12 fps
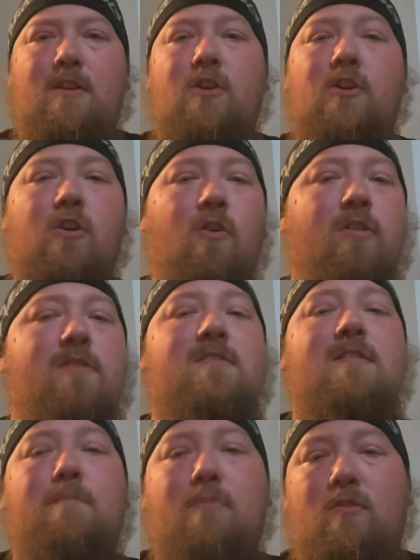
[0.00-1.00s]
Your goal is
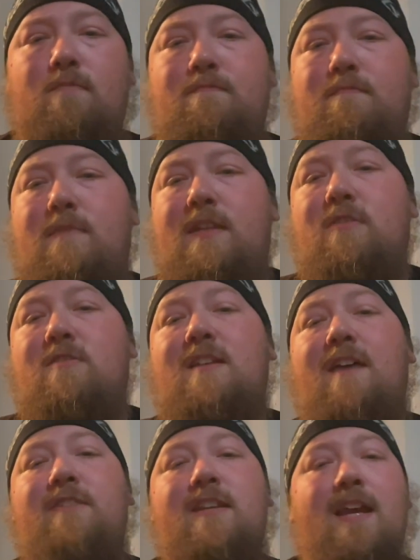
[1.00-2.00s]
simple. Deal
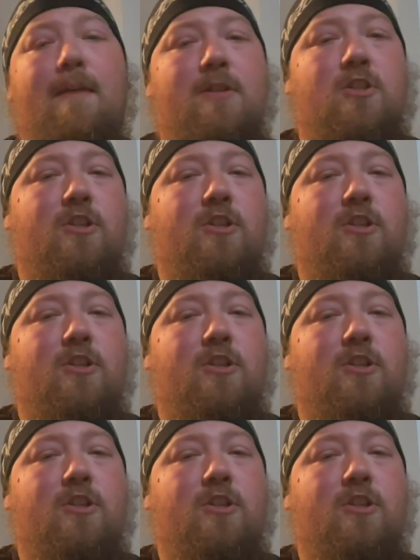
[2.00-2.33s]
7 damage